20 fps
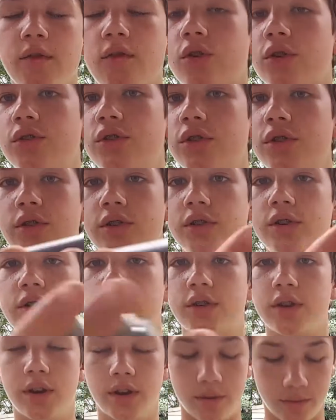Of course, this is
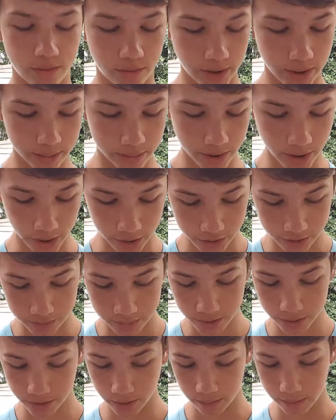just a random connection
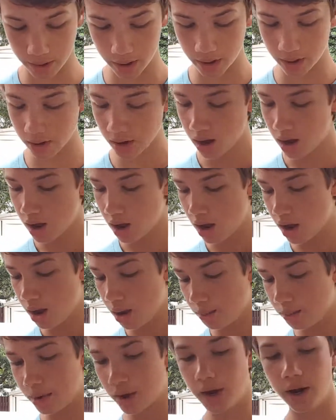piece I made,
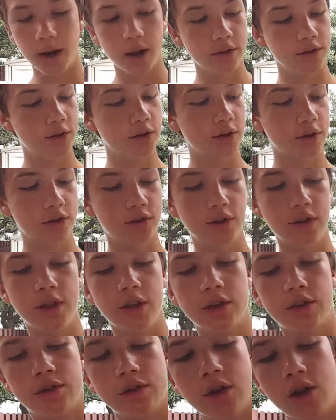but as you can see,
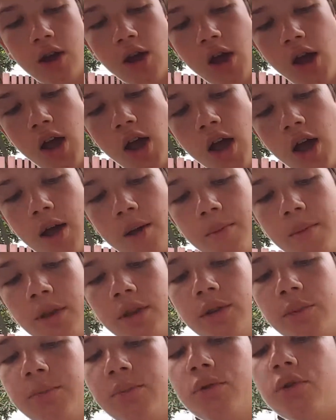this
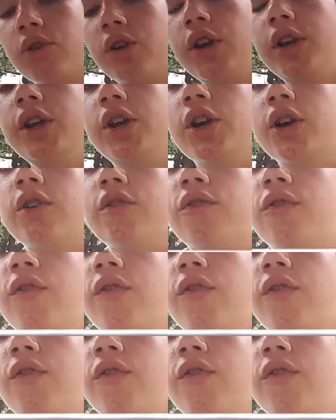makes a pretty good